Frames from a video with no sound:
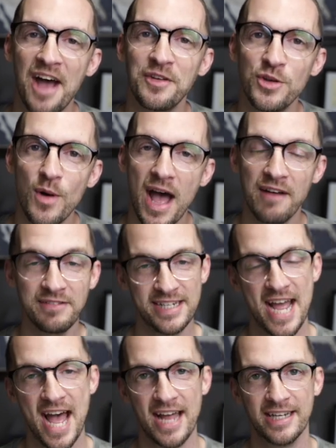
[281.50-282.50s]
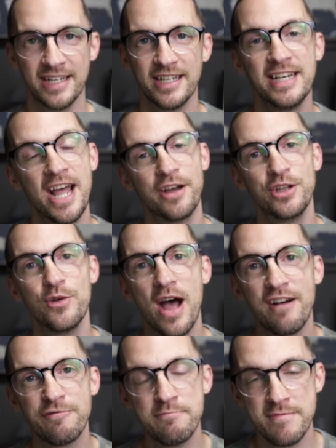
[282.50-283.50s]
Now you have data. Now
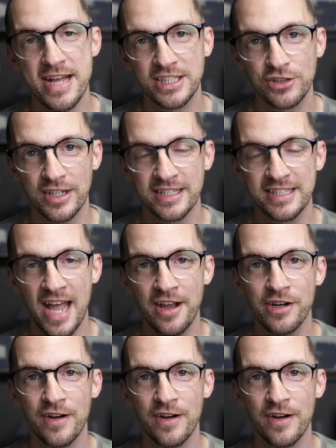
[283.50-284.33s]
you have metrics.